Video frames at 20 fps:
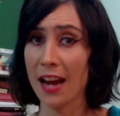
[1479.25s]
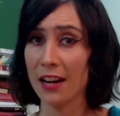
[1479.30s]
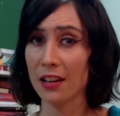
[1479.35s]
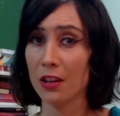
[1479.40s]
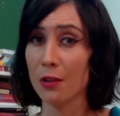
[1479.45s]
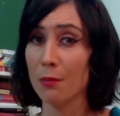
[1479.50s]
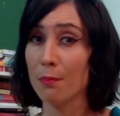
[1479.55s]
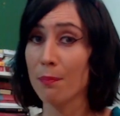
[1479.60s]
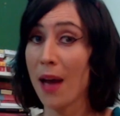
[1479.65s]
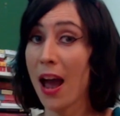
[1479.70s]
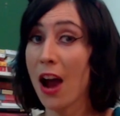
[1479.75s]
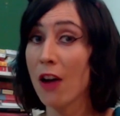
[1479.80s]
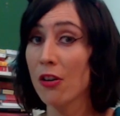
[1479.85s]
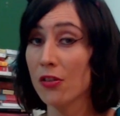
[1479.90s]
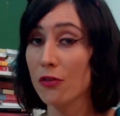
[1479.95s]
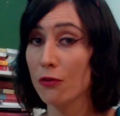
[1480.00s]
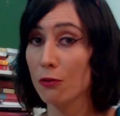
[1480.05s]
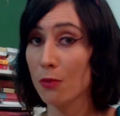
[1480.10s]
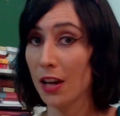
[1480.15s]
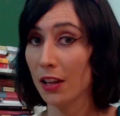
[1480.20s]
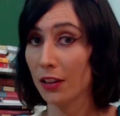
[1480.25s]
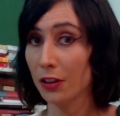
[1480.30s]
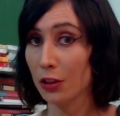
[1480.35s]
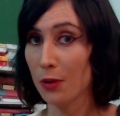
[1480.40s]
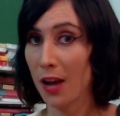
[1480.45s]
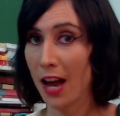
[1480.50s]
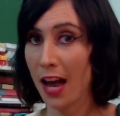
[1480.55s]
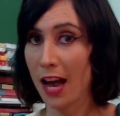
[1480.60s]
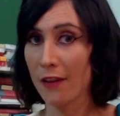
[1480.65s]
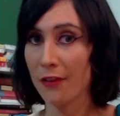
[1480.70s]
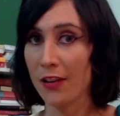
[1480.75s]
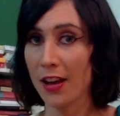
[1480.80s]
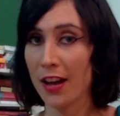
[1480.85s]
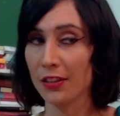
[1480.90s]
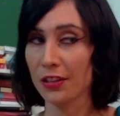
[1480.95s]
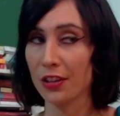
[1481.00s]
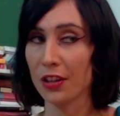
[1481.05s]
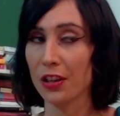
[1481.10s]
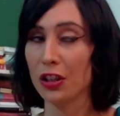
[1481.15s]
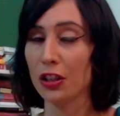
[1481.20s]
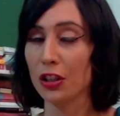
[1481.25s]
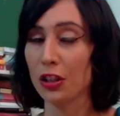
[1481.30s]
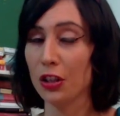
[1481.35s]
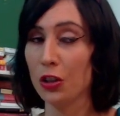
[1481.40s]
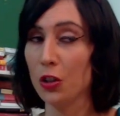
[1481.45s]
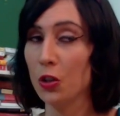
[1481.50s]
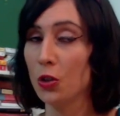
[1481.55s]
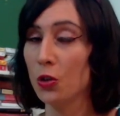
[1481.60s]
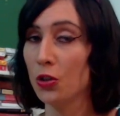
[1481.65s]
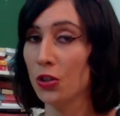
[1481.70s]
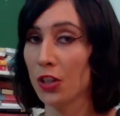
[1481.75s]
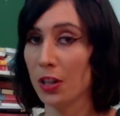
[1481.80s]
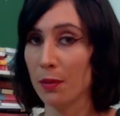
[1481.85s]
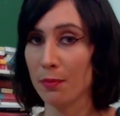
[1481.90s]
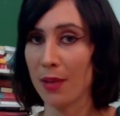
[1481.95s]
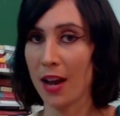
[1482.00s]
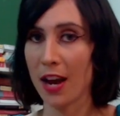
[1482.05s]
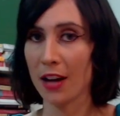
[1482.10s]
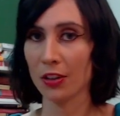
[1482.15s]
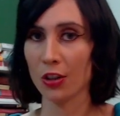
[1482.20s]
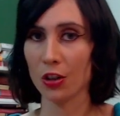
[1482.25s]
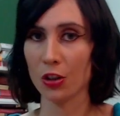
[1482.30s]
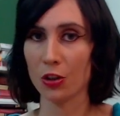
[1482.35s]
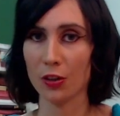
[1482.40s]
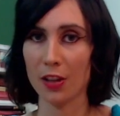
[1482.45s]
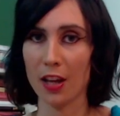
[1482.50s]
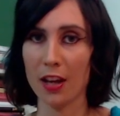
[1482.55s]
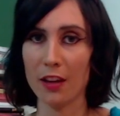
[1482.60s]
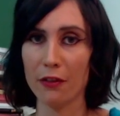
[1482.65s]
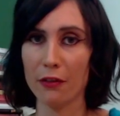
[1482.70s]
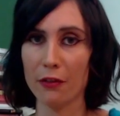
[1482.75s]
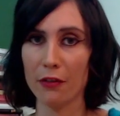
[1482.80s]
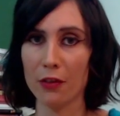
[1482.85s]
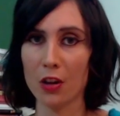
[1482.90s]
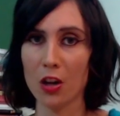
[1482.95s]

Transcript: The amount of wealth you have has a huge impact on your life.